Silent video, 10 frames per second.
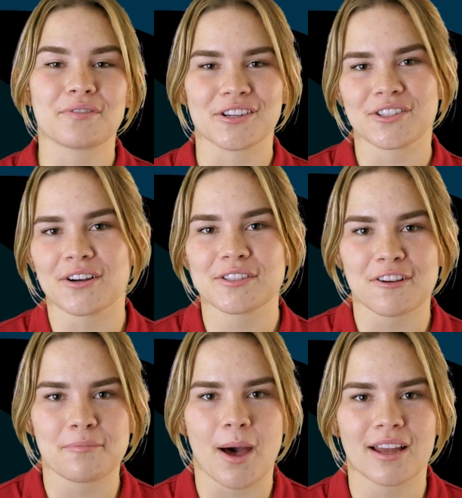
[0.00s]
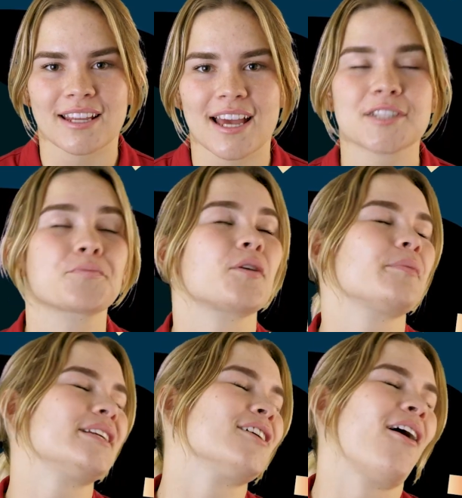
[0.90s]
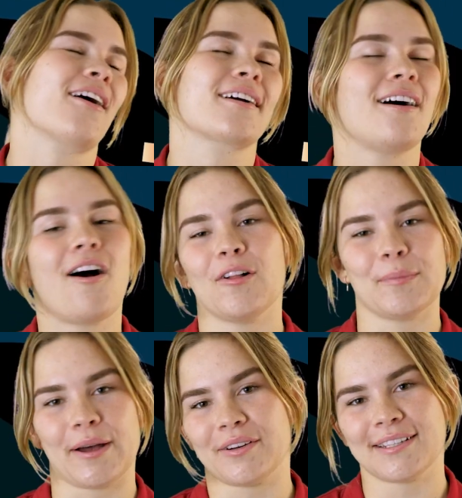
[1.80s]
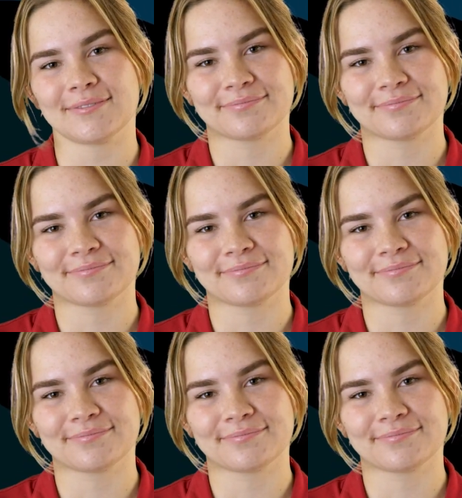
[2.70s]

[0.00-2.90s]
of our Star Stuff podcast where we talk all about it.